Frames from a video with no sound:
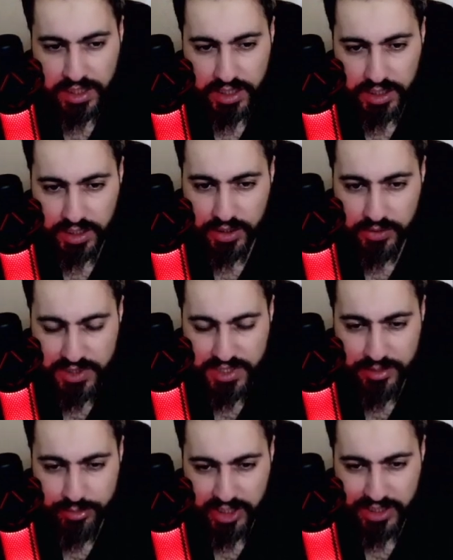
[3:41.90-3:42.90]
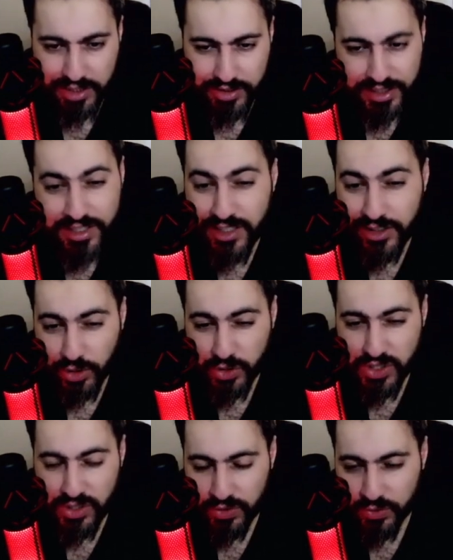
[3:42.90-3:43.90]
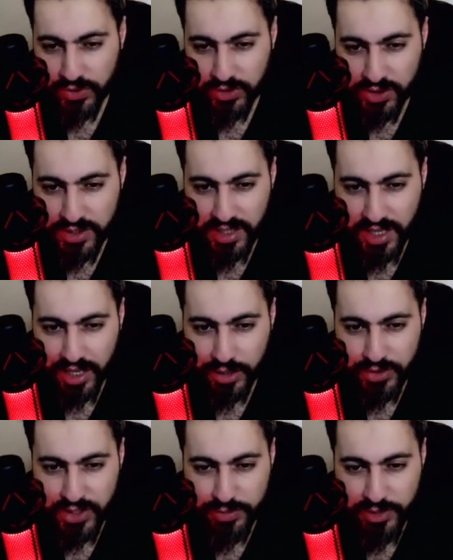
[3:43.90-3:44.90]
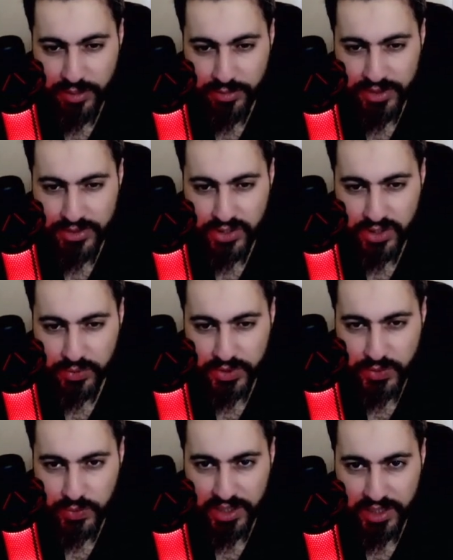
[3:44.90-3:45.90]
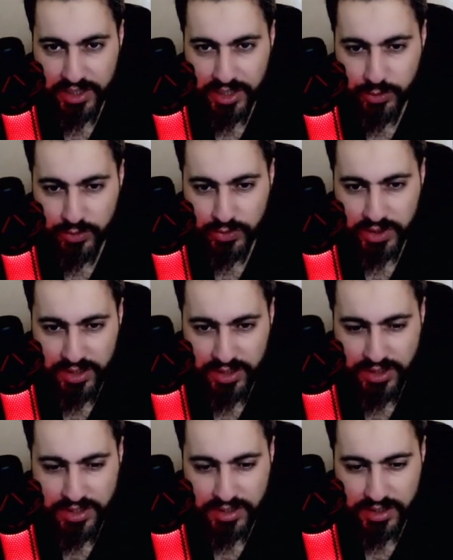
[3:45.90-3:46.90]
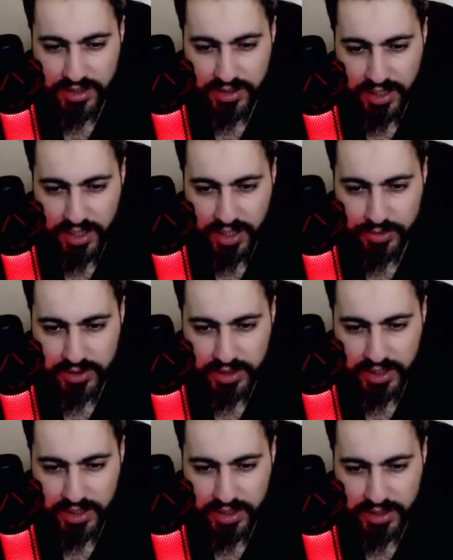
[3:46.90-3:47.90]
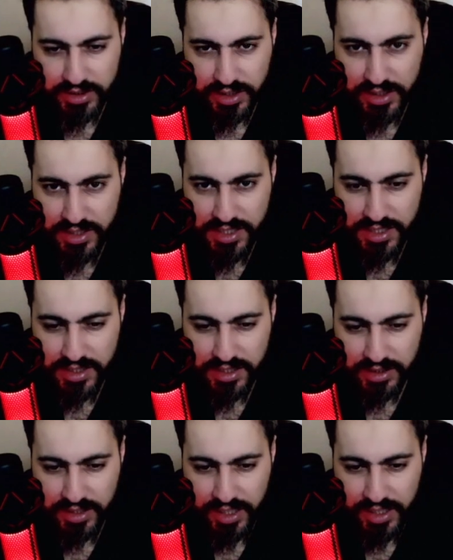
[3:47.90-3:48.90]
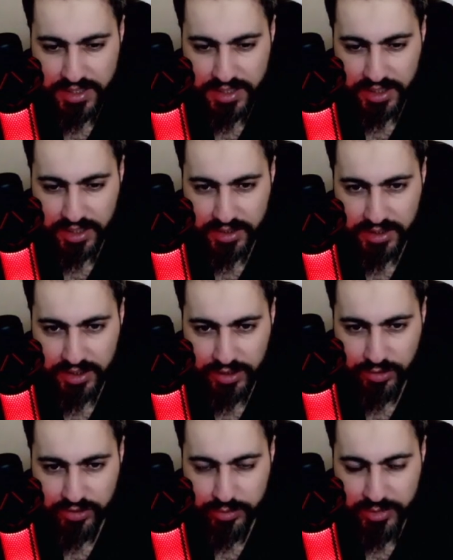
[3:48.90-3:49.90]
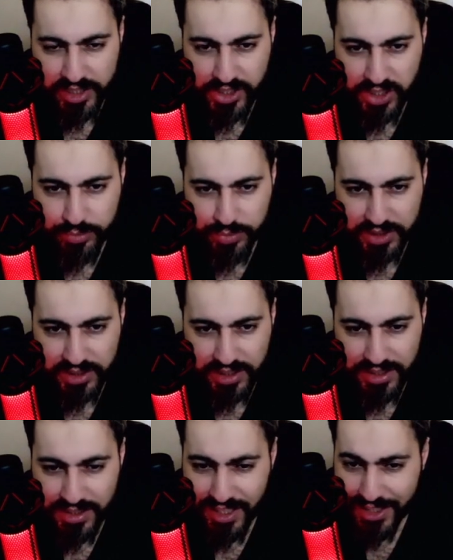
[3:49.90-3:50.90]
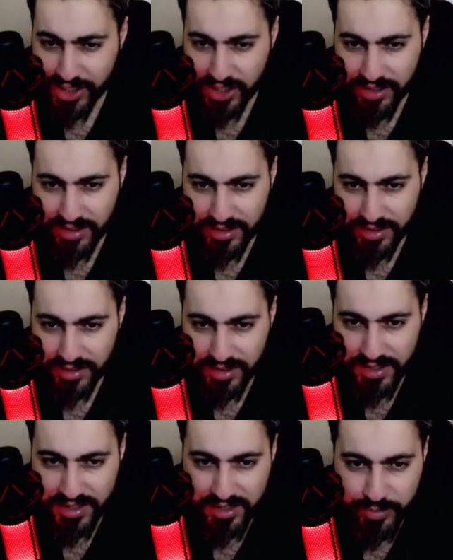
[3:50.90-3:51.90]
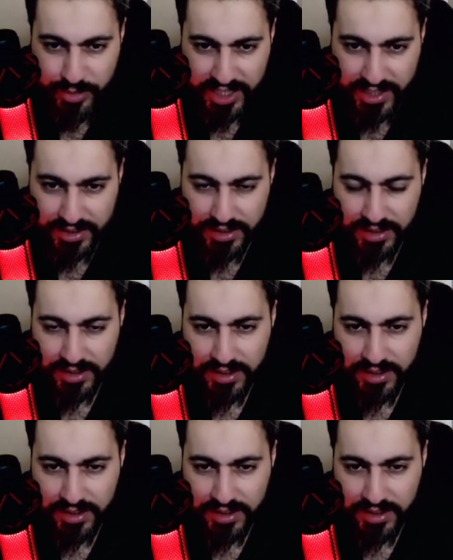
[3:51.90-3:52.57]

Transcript: What's the play now? I think Toxicroak will just out-spam us, so once we land the move, we can just get out, and this is not as ideal of a matchup, but it actually isn't bad.